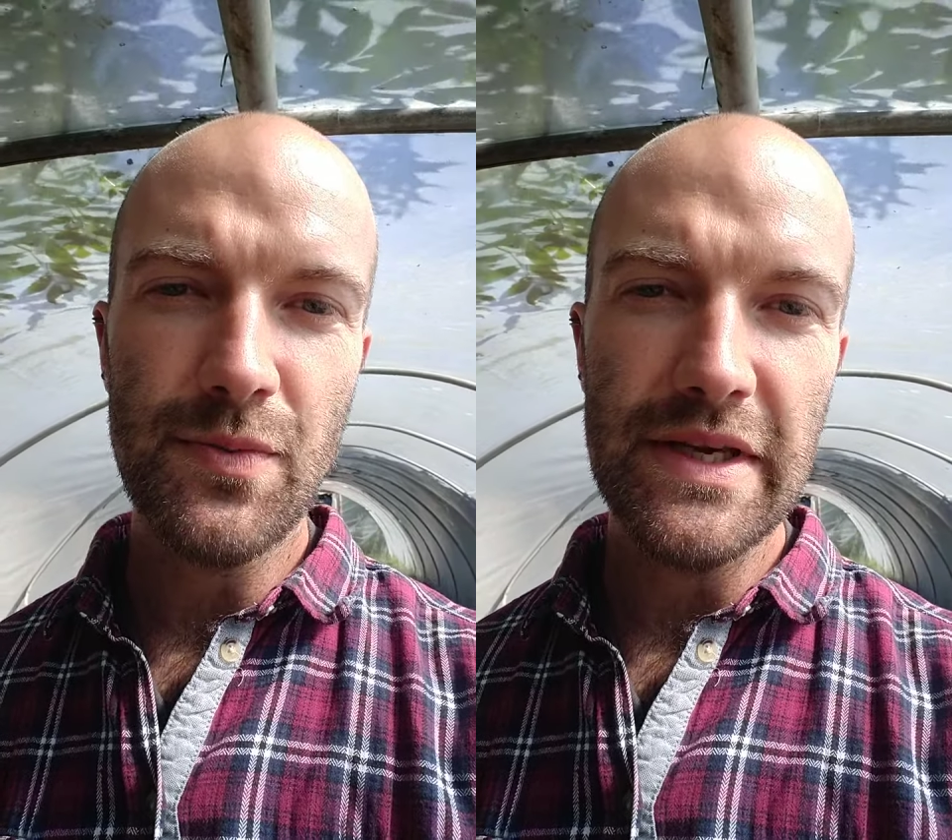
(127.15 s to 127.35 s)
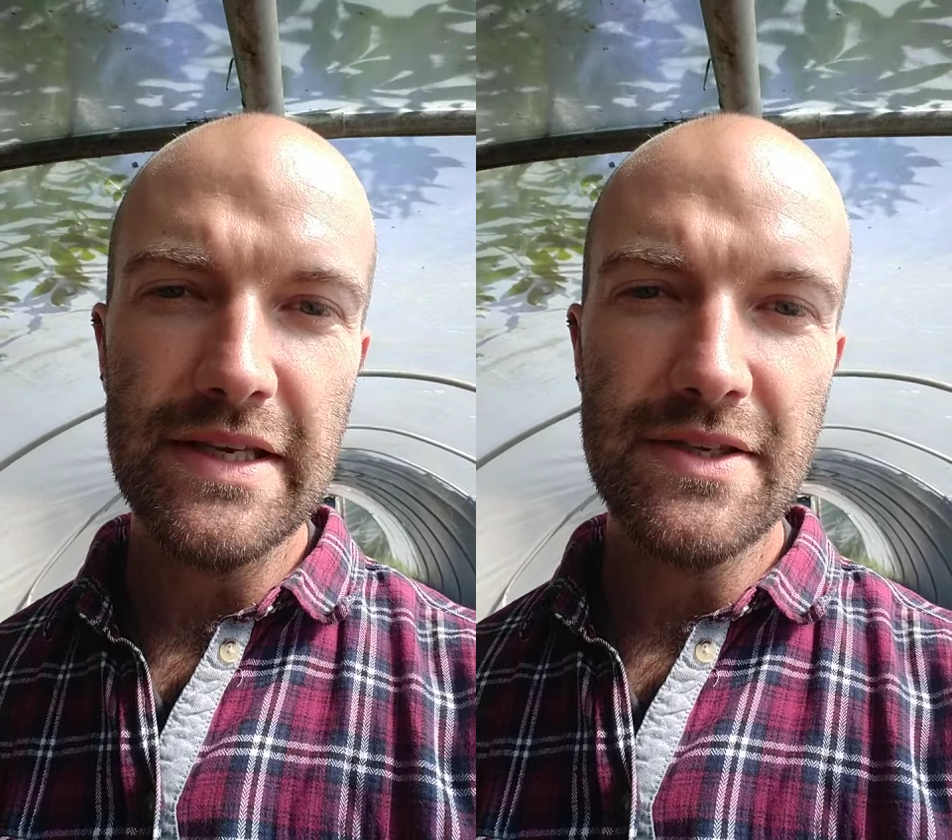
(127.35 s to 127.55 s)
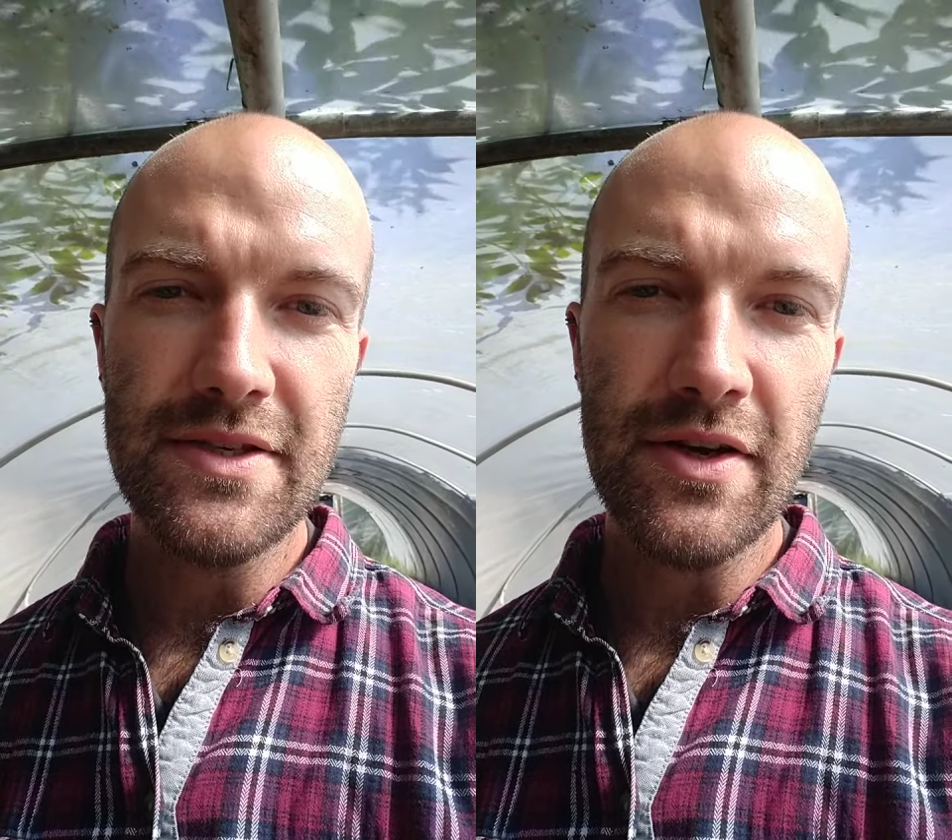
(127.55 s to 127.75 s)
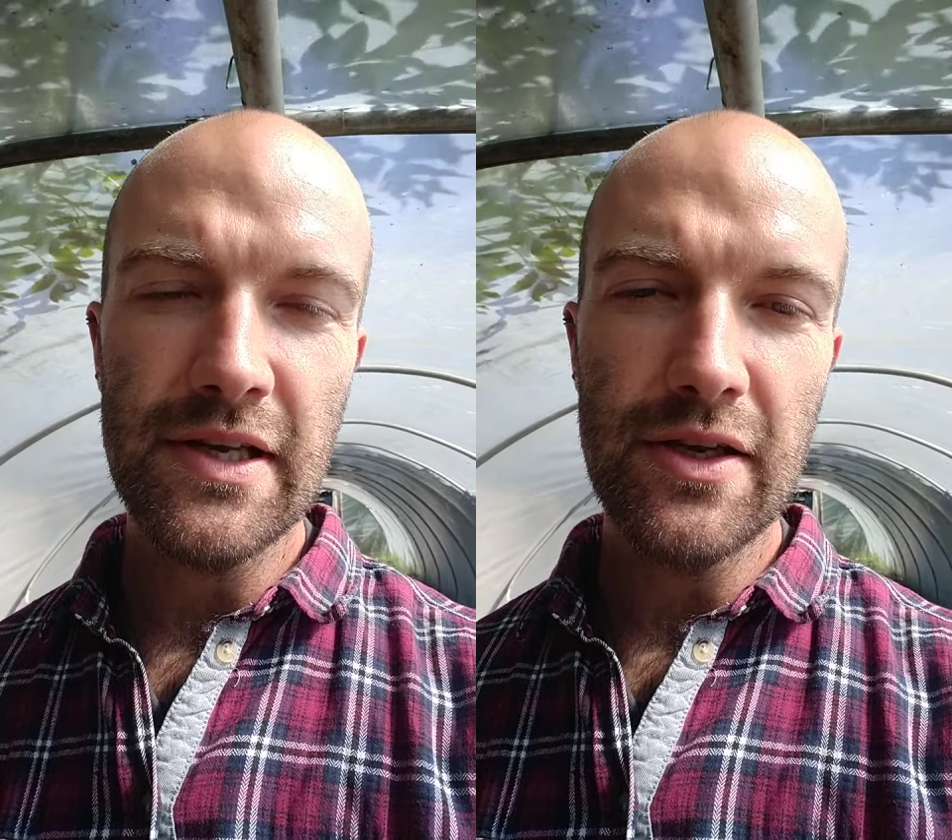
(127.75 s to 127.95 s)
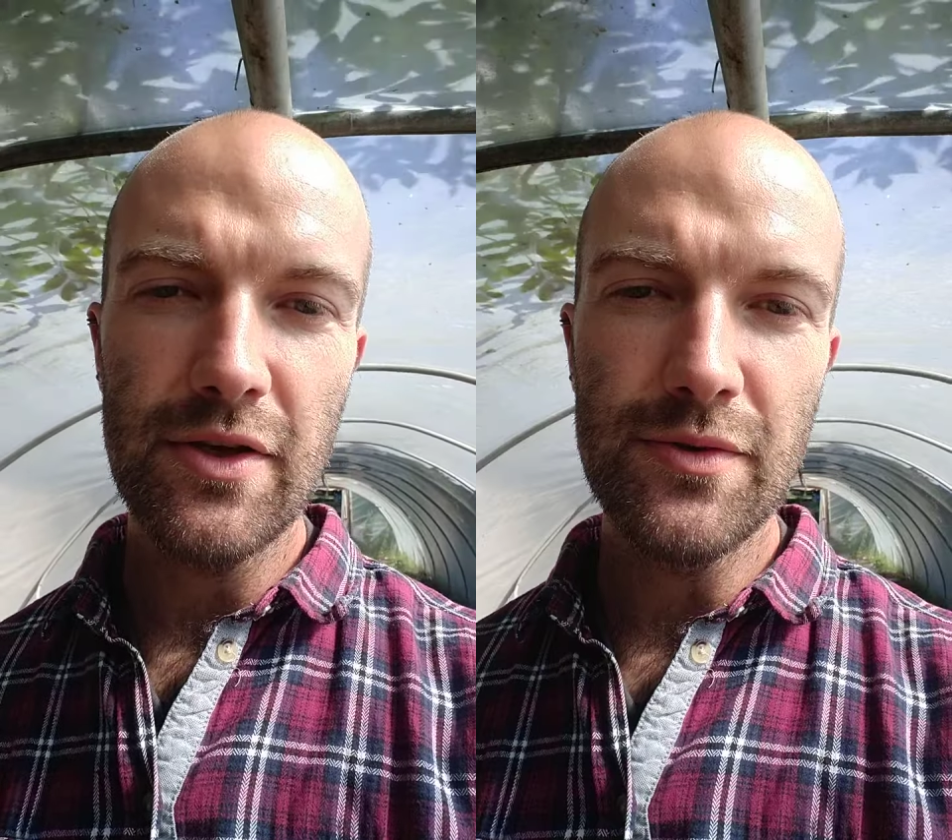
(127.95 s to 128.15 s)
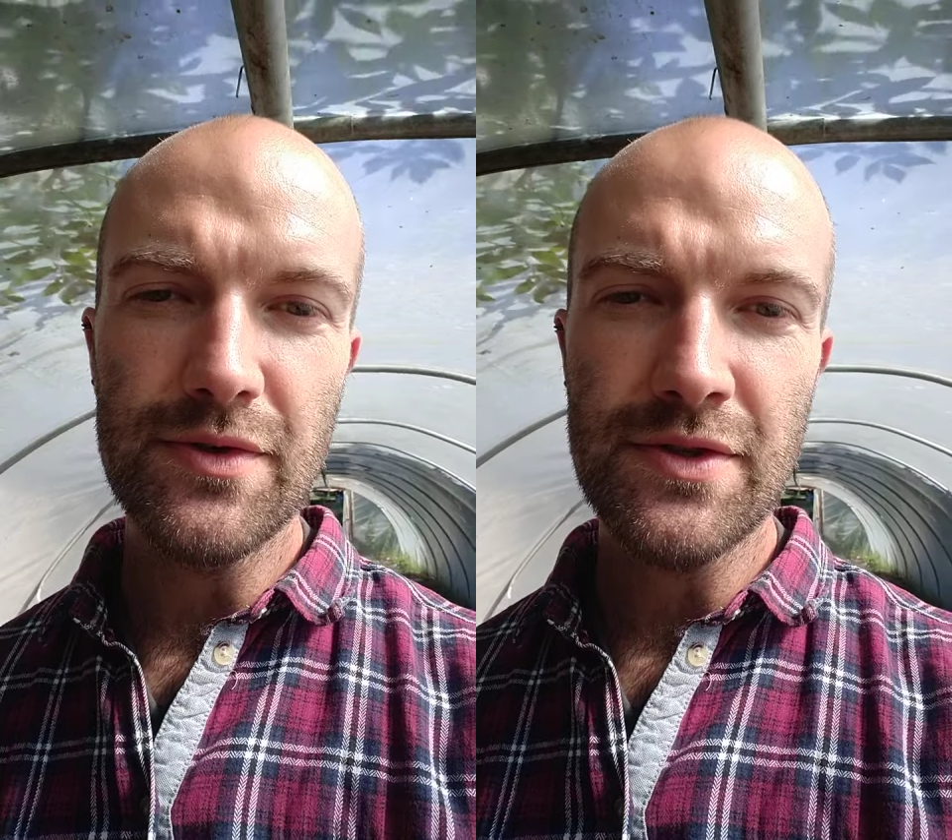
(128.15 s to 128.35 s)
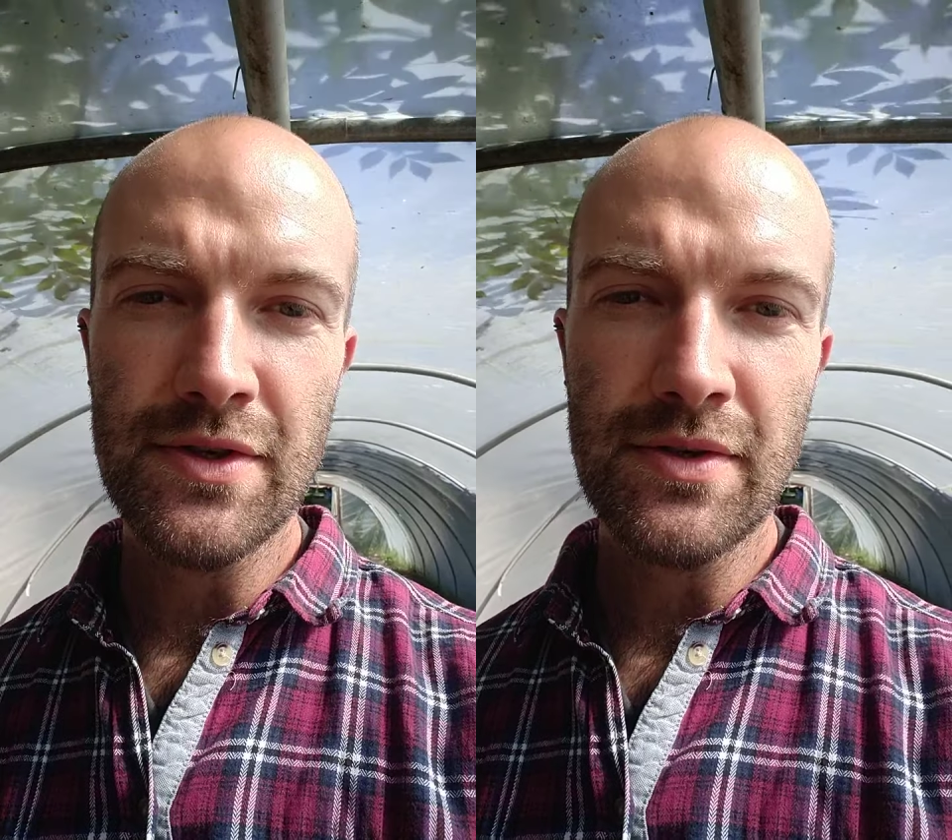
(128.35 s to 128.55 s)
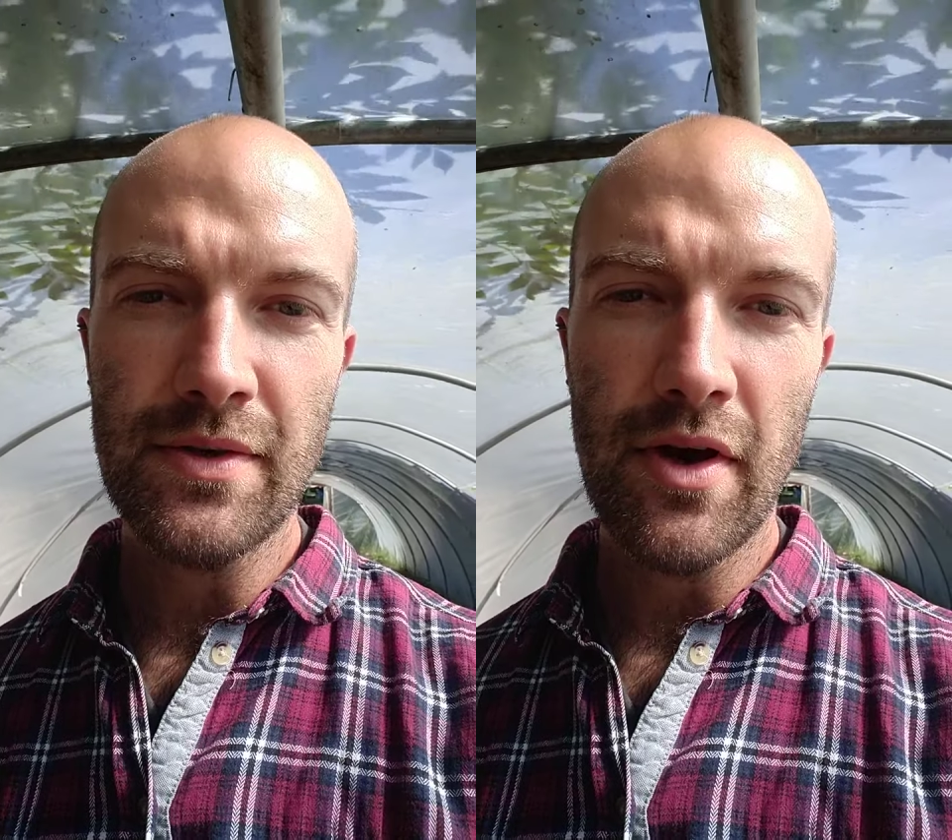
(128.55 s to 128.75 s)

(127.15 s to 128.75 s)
we dilute